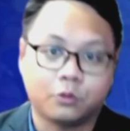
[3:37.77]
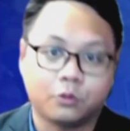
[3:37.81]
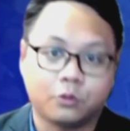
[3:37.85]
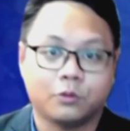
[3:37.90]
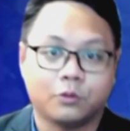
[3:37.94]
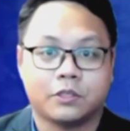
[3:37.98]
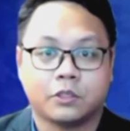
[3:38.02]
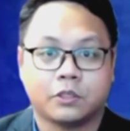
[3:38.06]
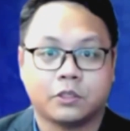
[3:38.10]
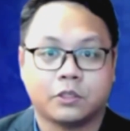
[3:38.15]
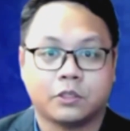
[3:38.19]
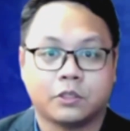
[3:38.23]

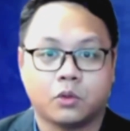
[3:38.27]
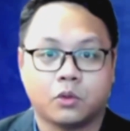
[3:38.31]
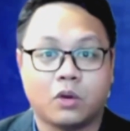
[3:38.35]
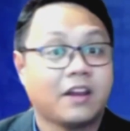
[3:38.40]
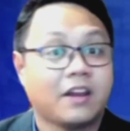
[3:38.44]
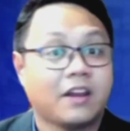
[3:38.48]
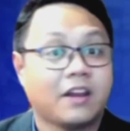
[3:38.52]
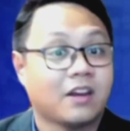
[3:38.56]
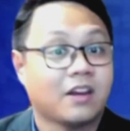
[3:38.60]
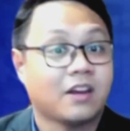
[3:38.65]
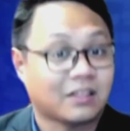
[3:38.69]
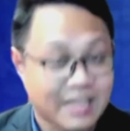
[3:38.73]
school and
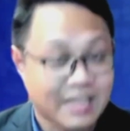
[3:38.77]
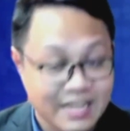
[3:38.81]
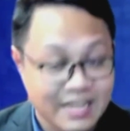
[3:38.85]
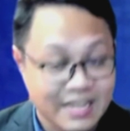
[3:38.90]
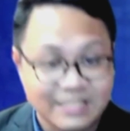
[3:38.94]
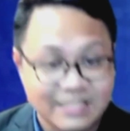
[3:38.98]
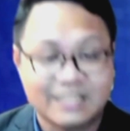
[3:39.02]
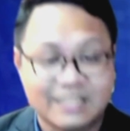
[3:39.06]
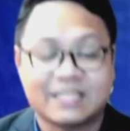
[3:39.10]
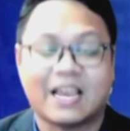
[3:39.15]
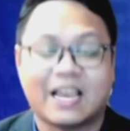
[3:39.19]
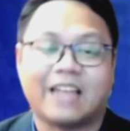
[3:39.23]
not
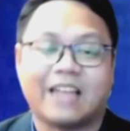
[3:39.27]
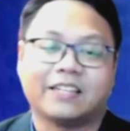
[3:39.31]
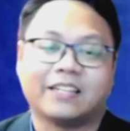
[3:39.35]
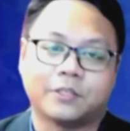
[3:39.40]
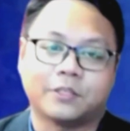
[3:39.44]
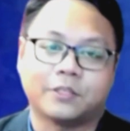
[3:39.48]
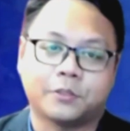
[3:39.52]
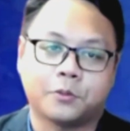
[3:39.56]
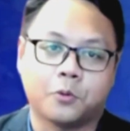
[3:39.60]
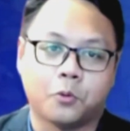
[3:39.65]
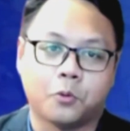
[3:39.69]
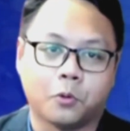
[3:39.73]
inside the
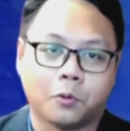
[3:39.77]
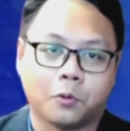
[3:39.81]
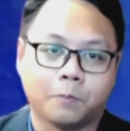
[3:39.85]
school.